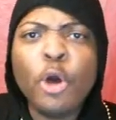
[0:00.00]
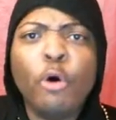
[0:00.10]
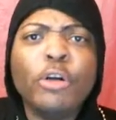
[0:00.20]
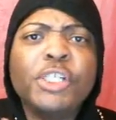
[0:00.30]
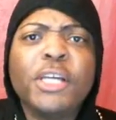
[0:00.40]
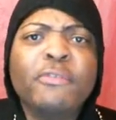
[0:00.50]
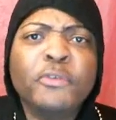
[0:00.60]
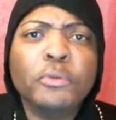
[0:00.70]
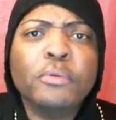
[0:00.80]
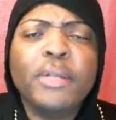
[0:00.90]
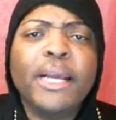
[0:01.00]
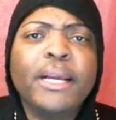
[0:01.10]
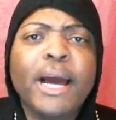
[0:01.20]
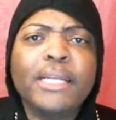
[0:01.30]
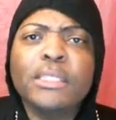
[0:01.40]
on shuffle.
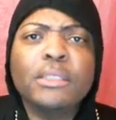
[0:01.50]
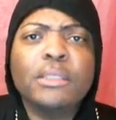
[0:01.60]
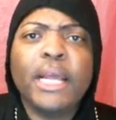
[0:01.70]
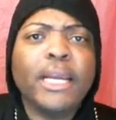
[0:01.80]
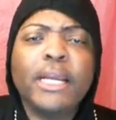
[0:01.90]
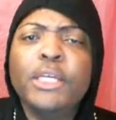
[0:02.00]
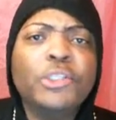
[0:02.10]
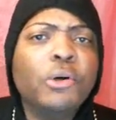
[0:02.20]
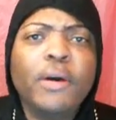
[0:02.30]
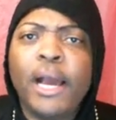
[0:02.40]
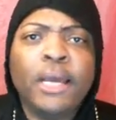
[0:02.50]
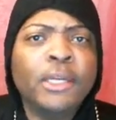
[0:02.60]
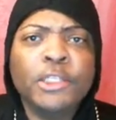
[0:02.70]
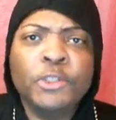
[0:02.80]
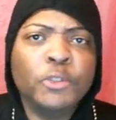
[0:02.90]
Like, I just like any song I
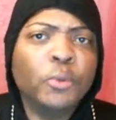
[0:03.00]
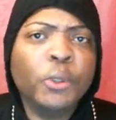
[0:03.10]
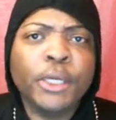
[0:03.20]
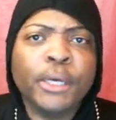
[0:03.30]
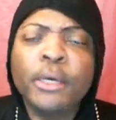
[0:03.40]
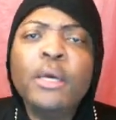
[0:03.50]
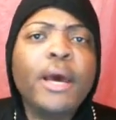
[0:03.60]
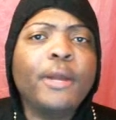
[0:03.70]
can listen to on there.